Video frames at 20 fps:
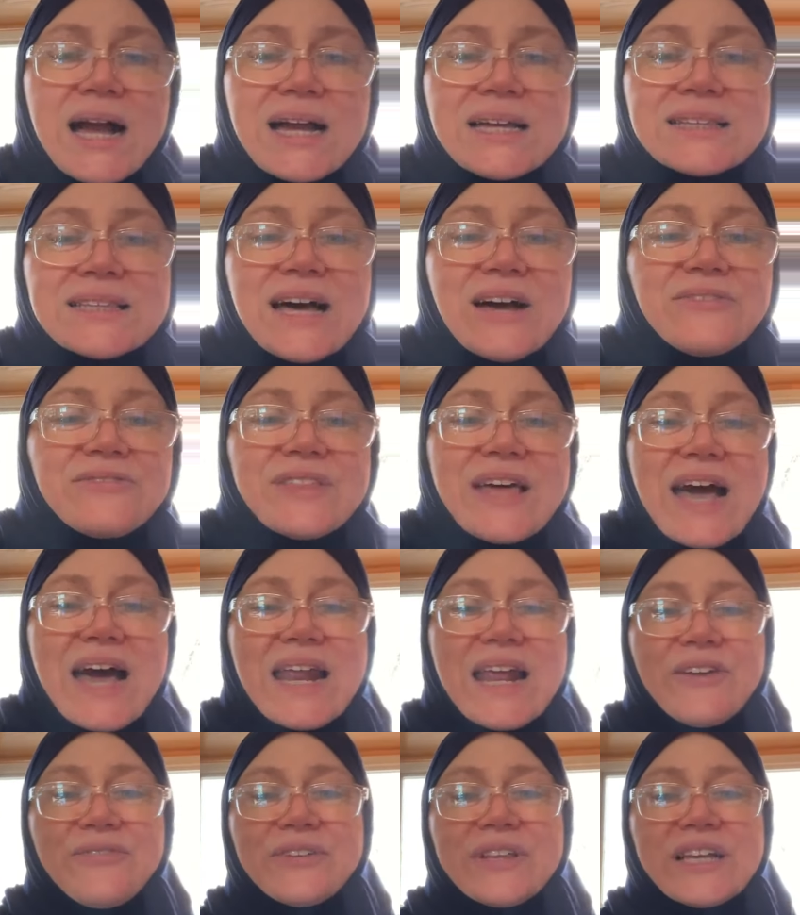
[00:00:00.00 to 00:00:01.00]
I love
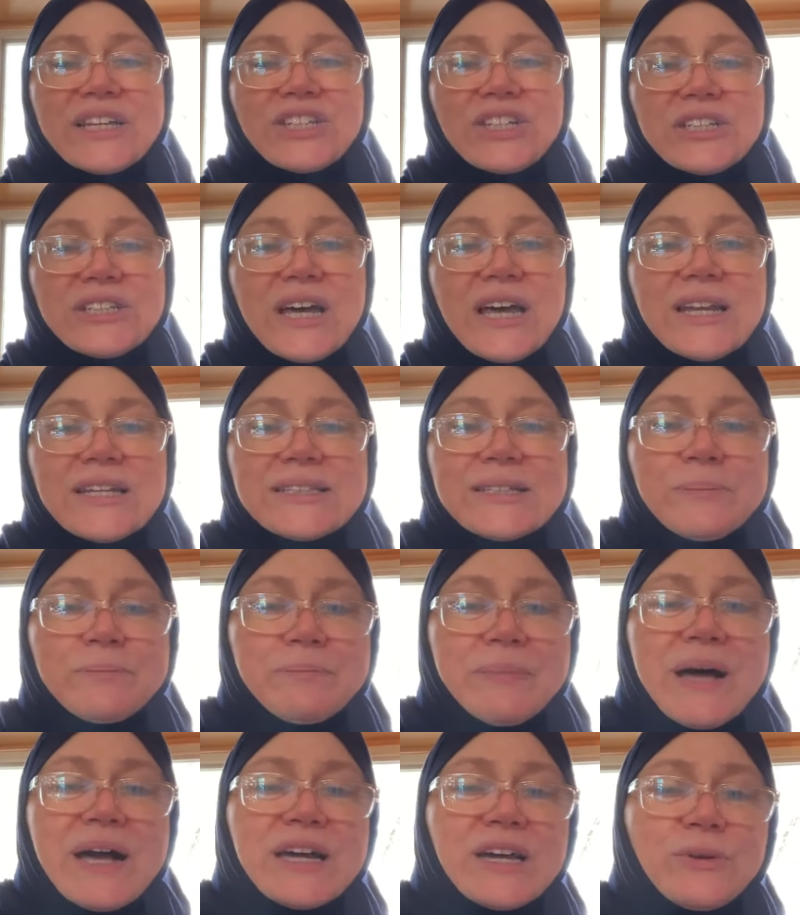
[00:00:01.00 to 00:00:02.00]
that. I feel like shaitan is a
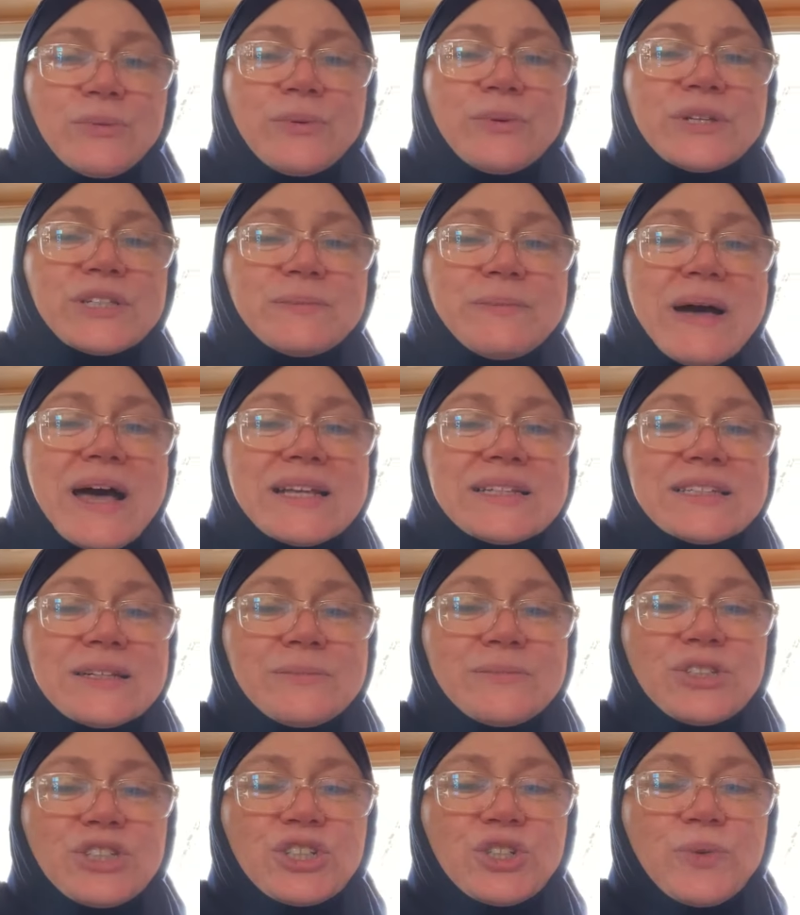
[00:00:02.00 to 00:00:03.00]
bug and respond to
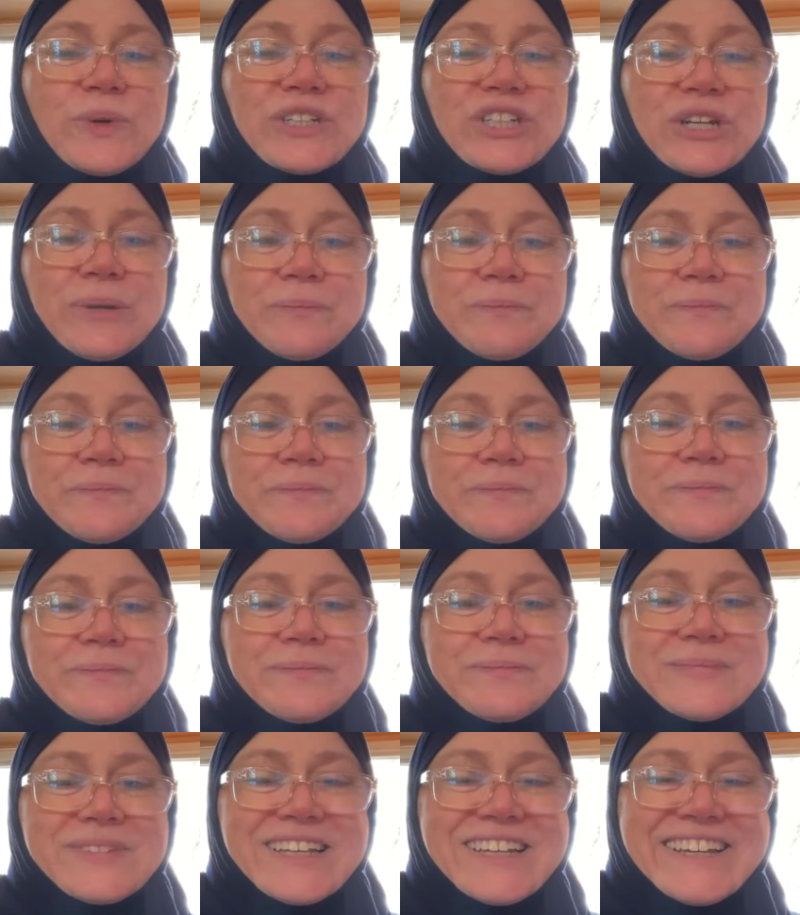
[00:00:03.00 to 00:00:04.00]
him. Squish him.
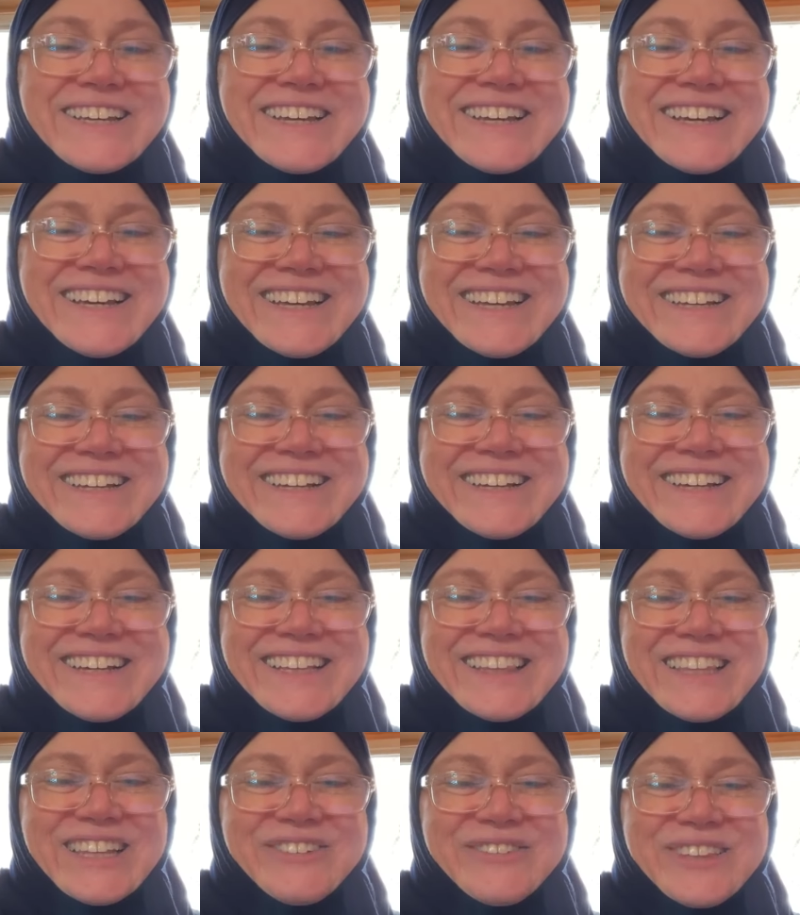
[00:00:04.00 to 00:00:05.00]

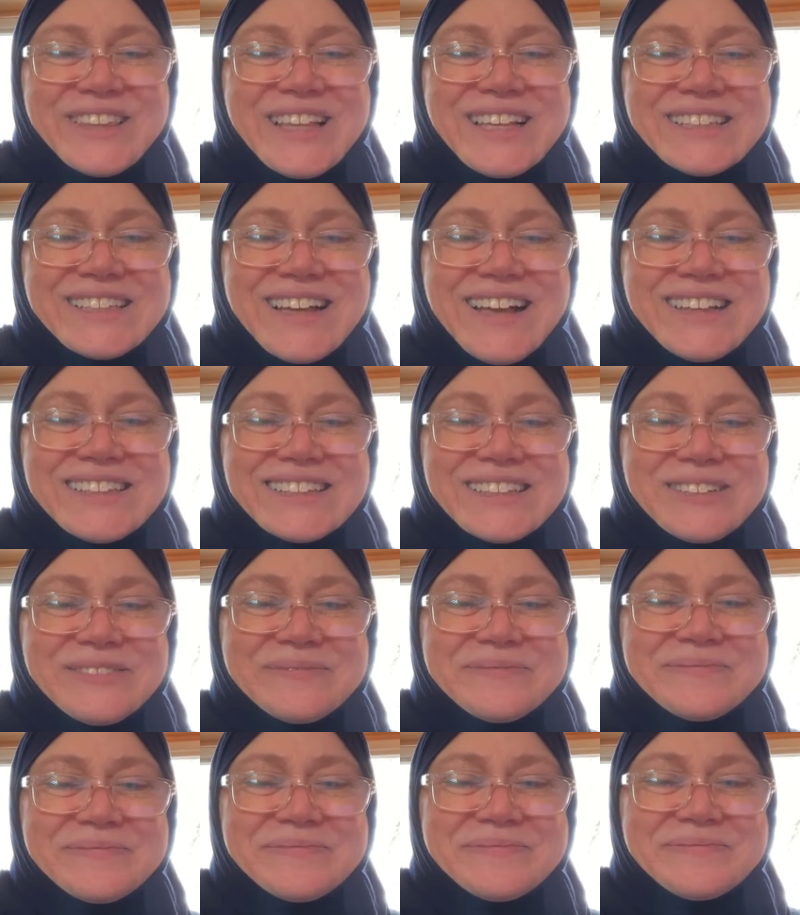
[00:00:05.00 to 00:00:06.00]
I love it. That's
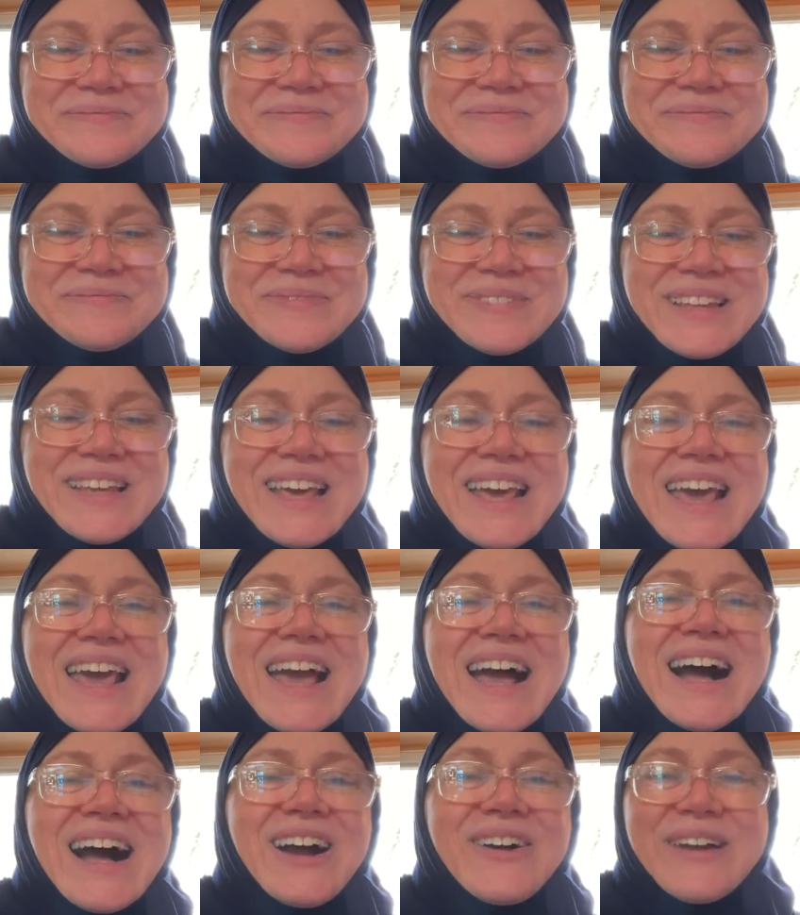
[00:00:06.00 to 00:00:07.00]
awesome.
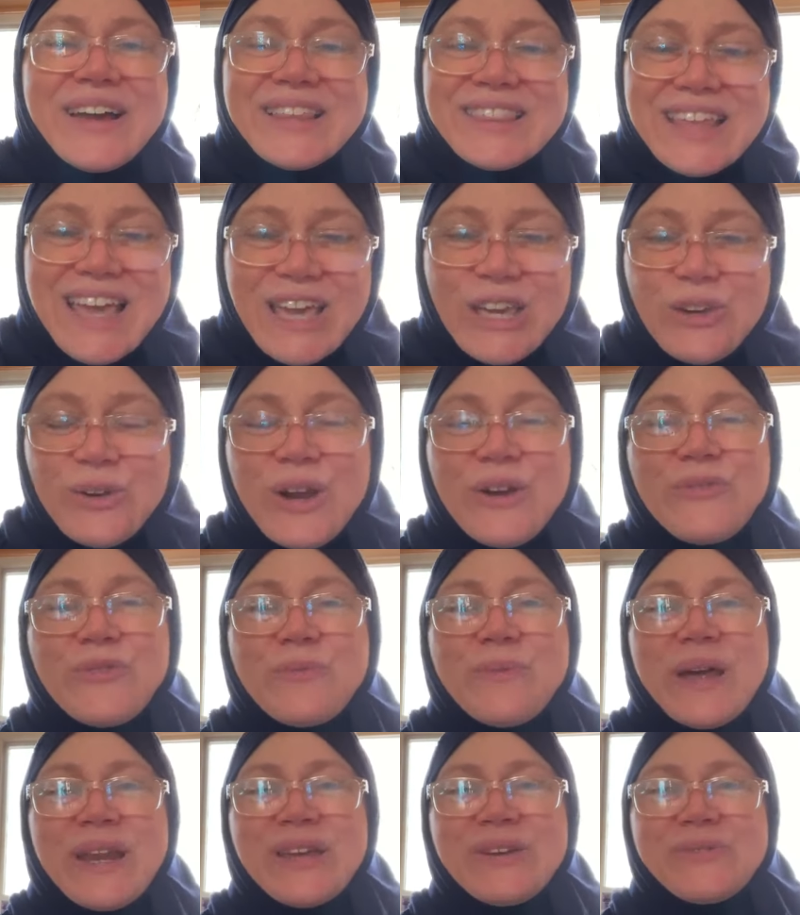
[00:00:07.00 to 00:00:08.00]
All right. Thank you,
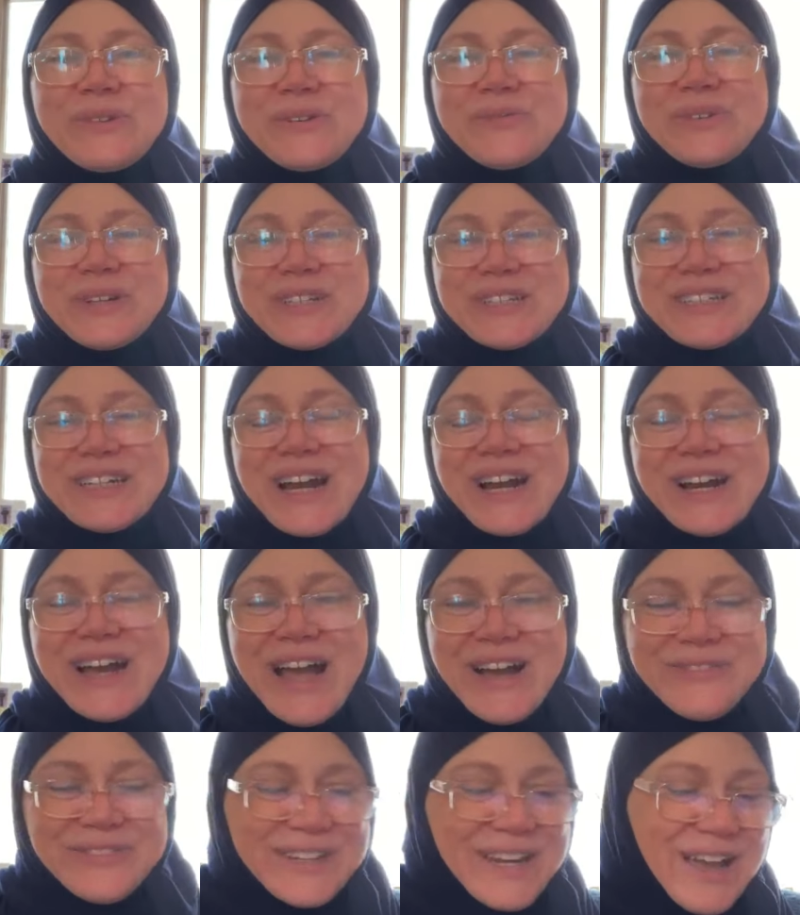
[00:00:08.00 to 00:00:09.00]
everybody. We've reached our
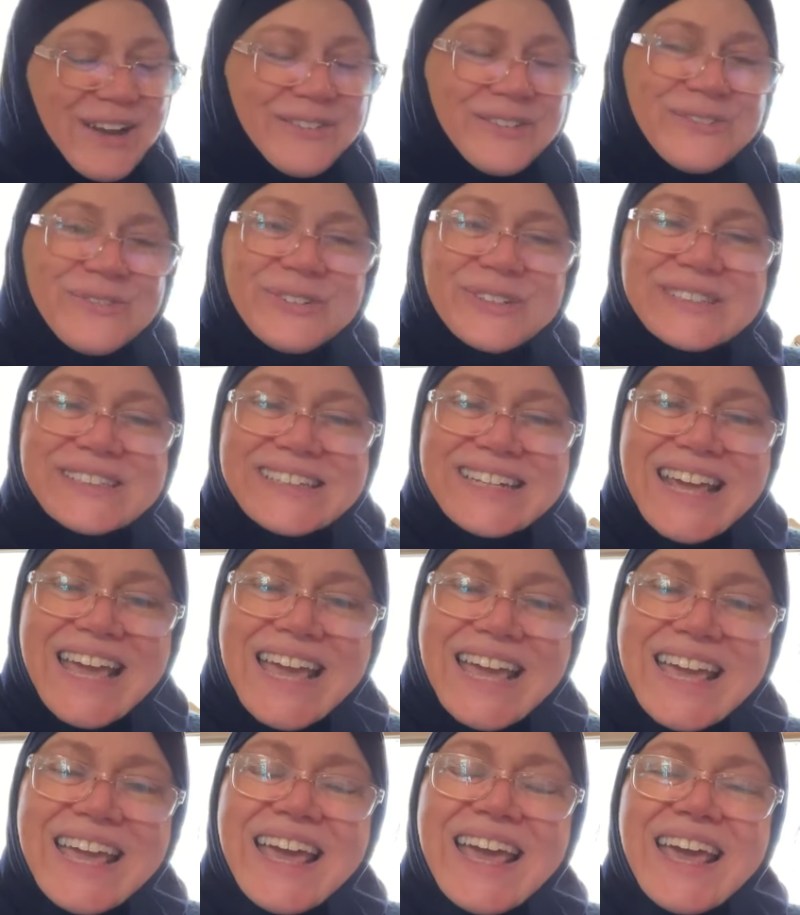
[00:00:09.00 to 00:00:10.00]
half an hour for
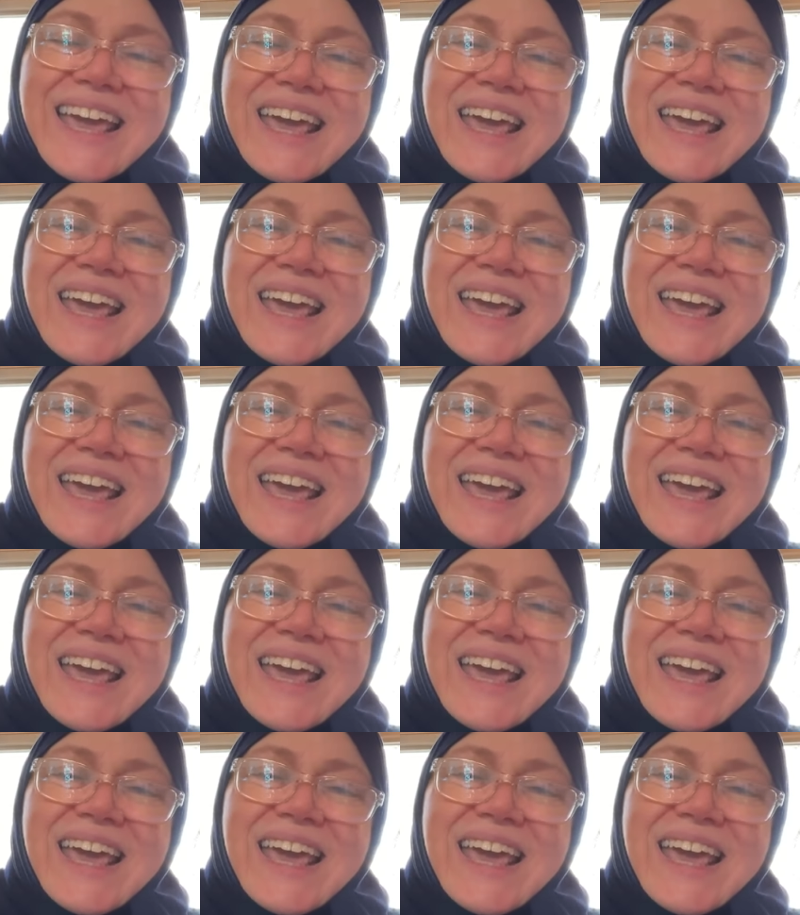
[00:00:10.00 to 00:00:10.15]
today.